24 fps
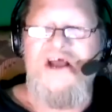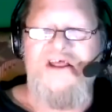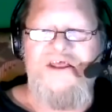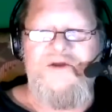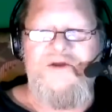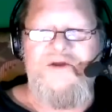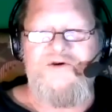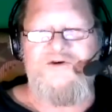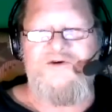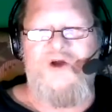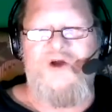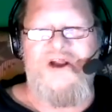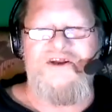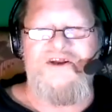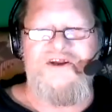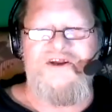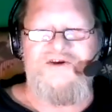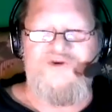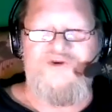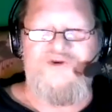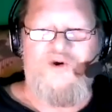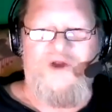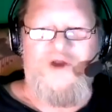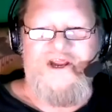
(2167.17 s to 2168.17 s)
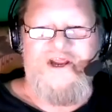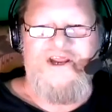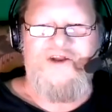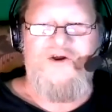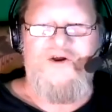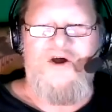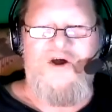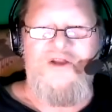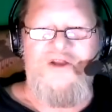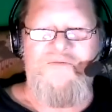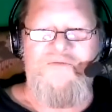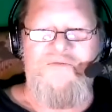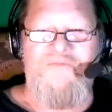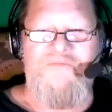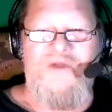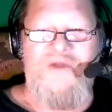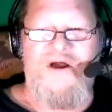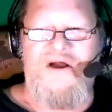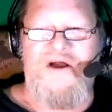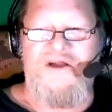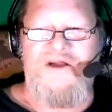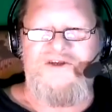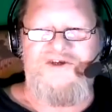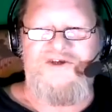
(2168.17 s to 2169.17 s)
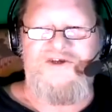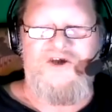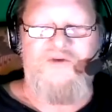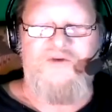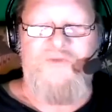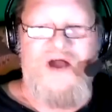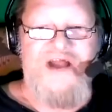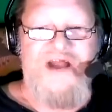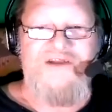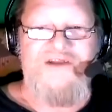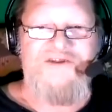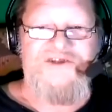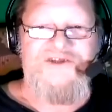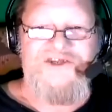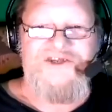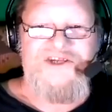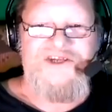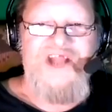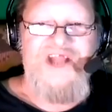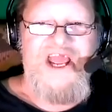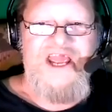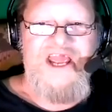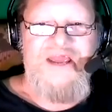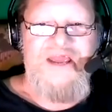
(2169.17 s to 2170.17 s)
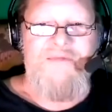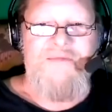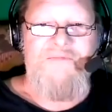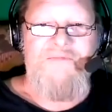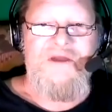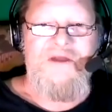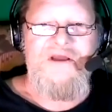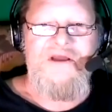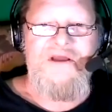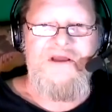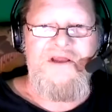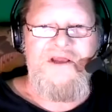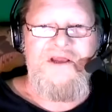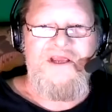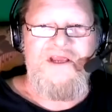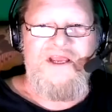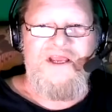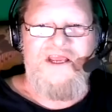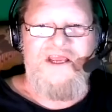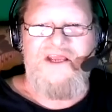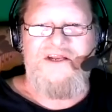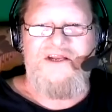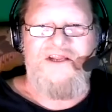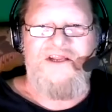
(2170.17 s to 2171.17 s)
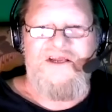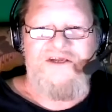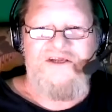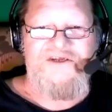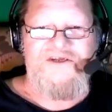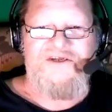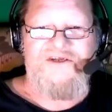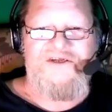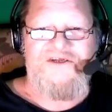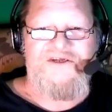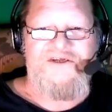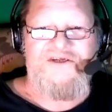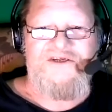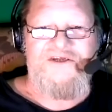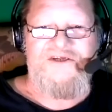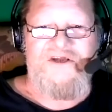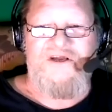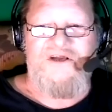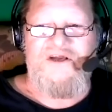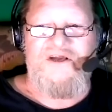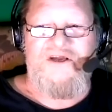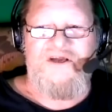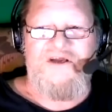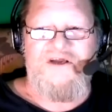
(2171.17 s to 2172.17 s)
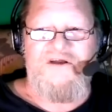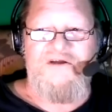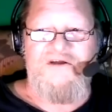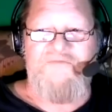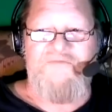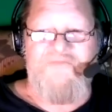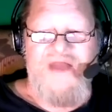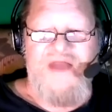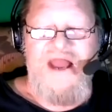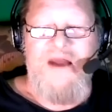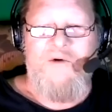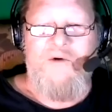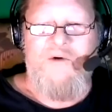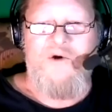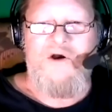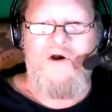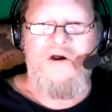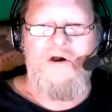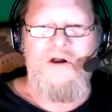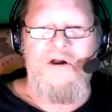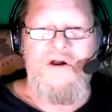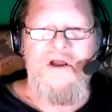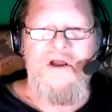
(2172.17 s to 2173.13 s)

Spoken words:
They were trying to trade on Joe Biden's name and his power